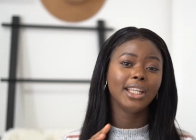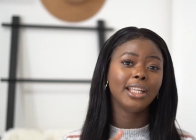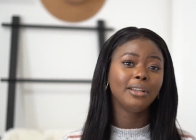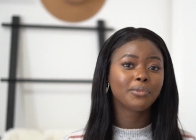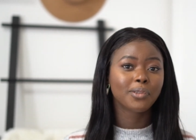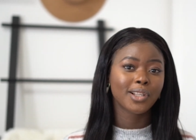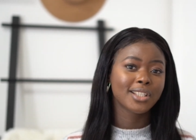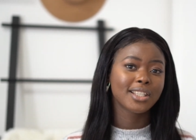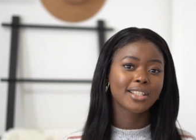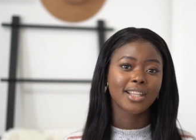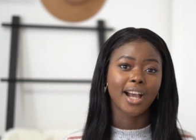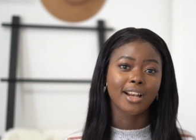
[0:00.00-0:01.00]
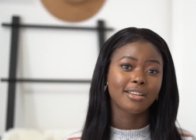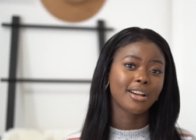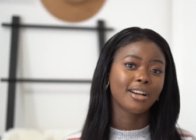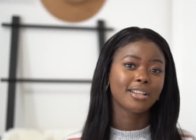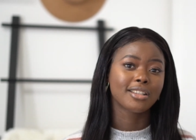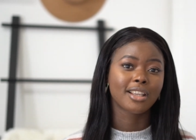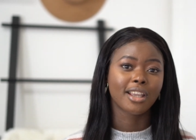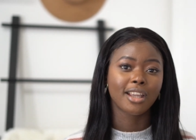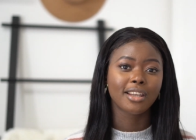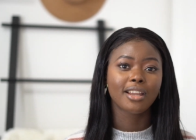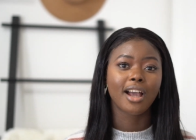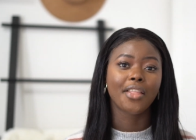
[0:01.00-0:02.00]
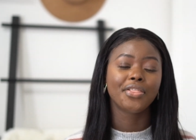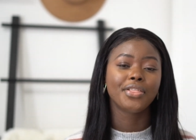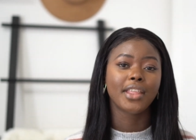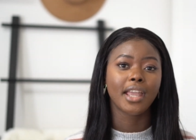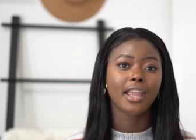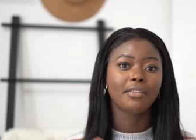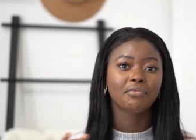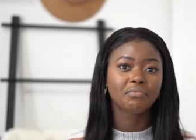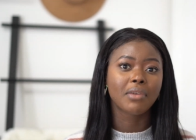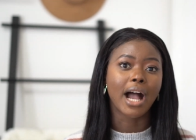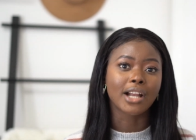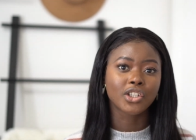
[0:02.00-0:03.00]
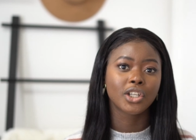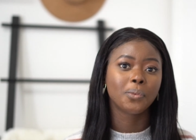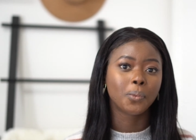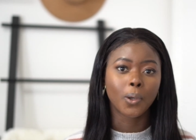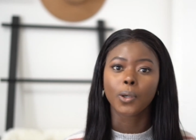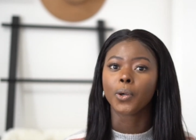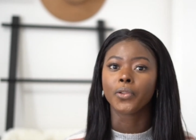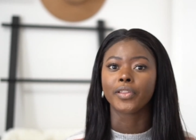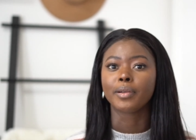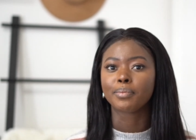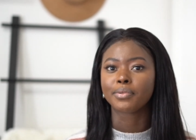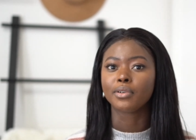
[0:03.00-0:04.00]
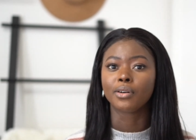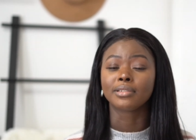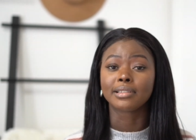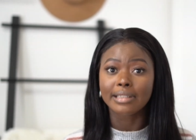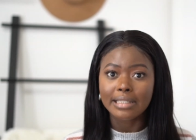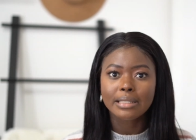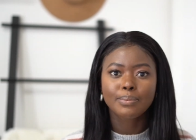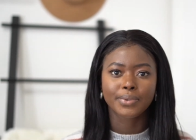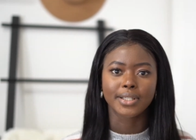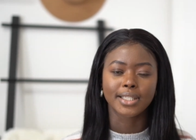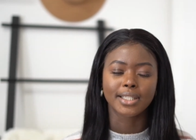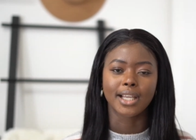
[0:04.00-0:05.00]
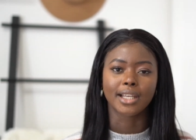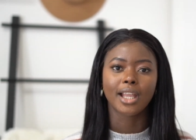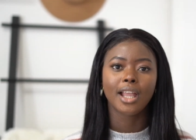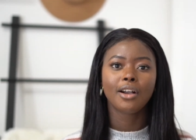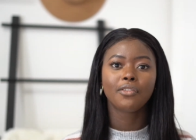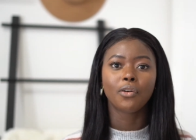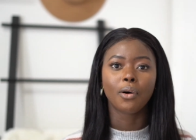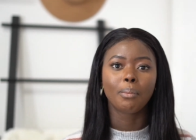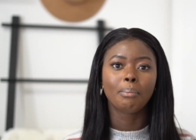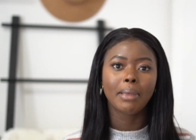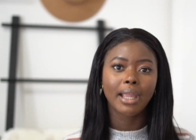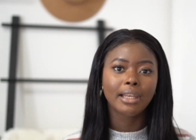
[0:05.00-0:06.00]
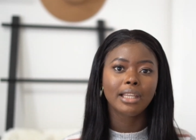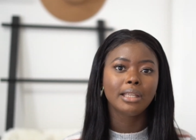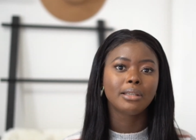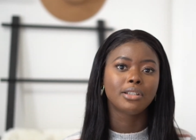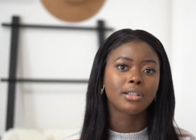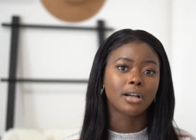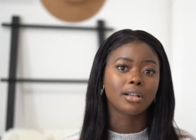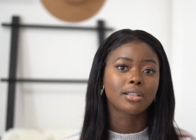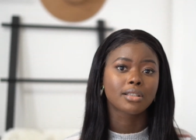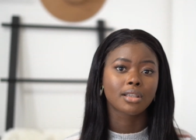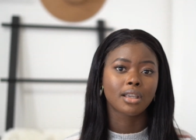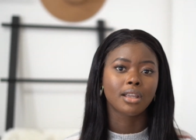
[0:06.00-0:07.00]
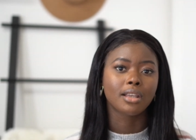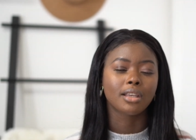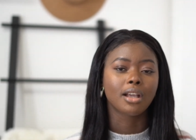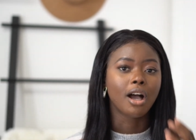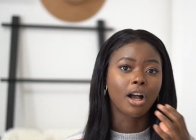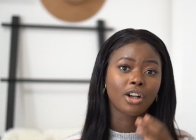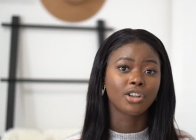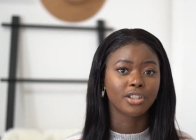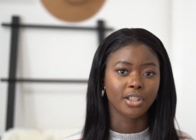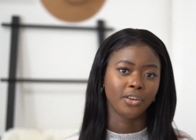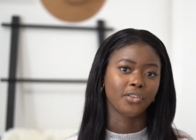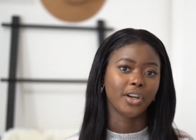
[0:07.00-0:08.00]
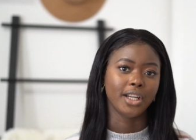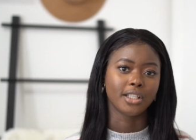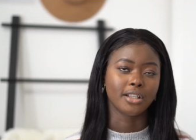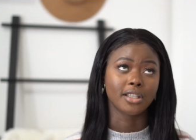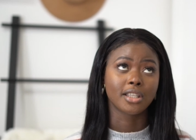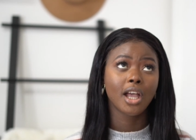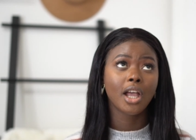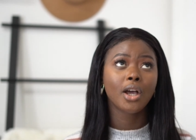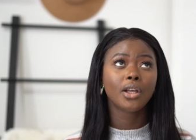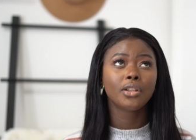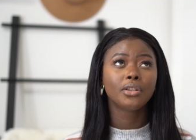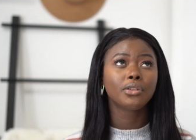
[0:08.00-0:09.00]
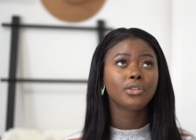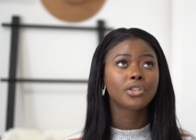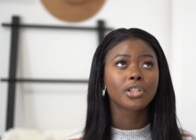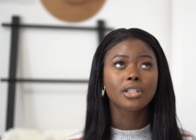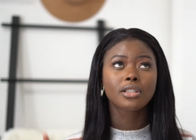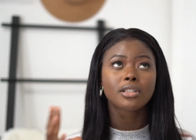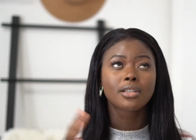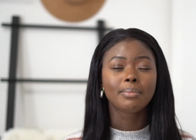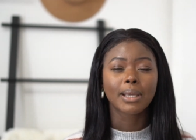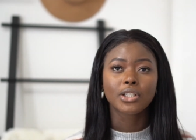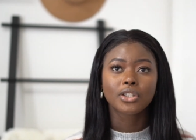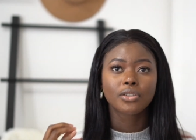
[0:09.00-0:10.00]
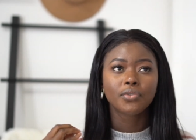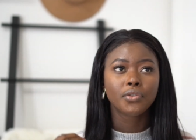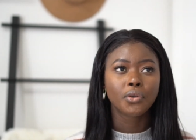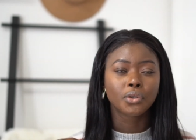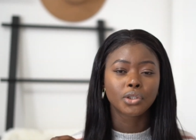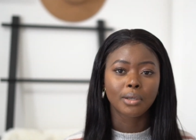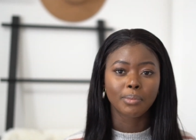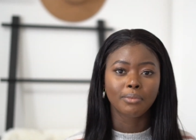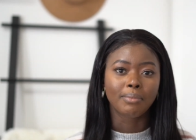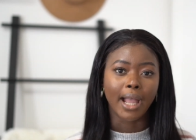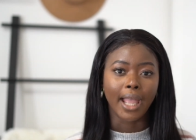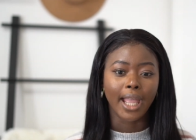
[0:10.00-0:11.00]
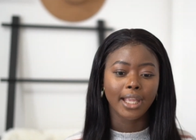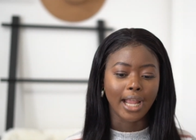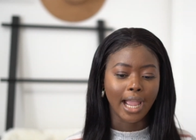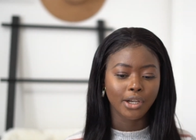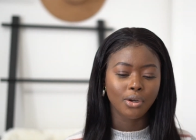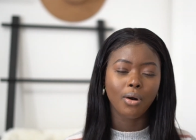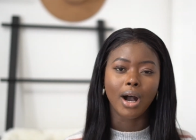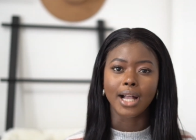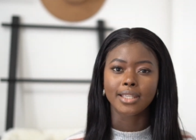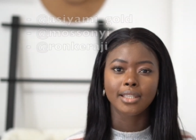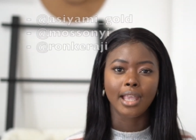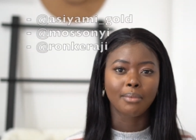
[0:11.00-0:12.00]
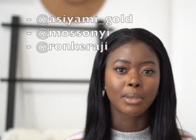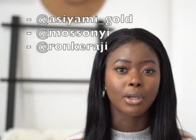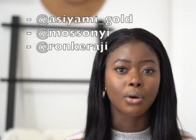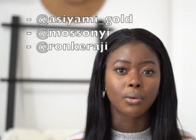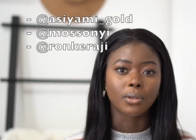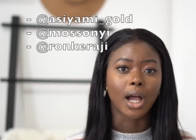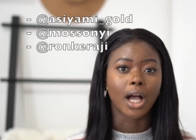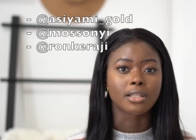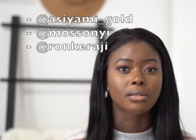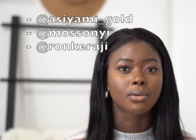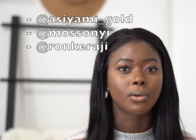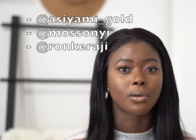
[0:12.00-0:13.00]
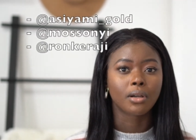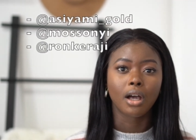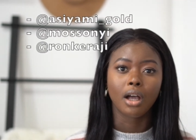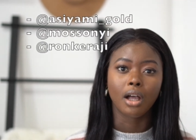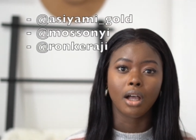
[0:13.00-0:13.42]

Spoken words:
influencers that are dark skin and they actually work on this preset for mainly dark skin content creators. Just to mention a few on top of my head, I know Asiami Gold has got